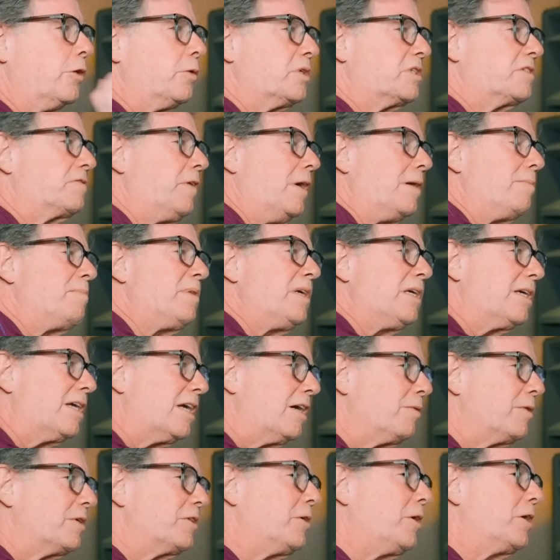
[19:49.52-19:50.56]
it was fun being
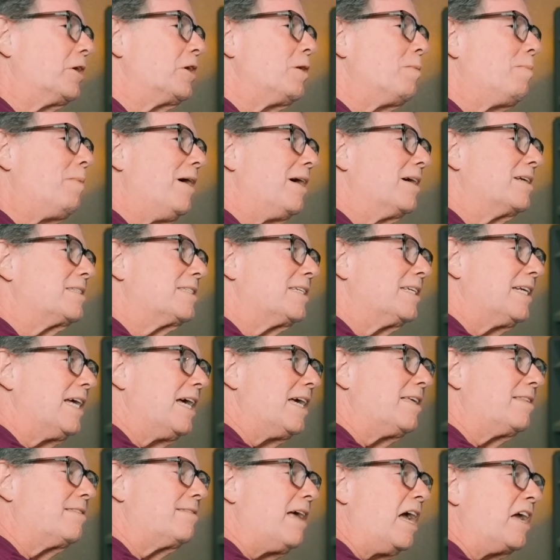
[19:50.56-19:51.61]
here with Audiopunks
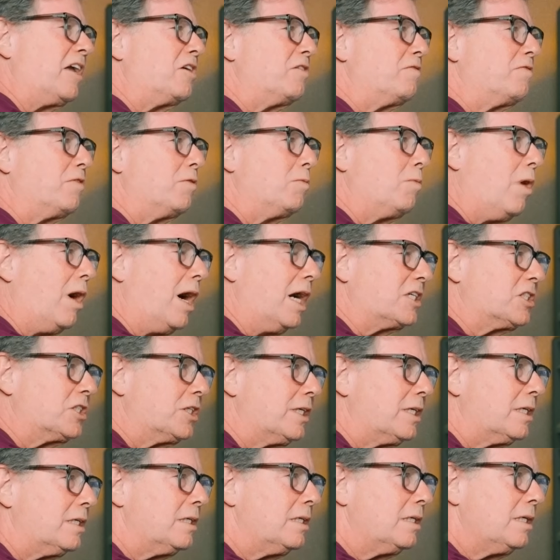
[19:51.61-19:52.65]
today. Thank you for
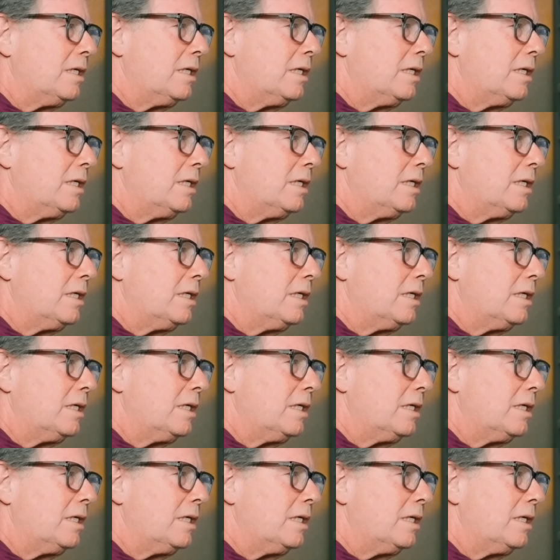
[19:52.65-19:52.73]
watching,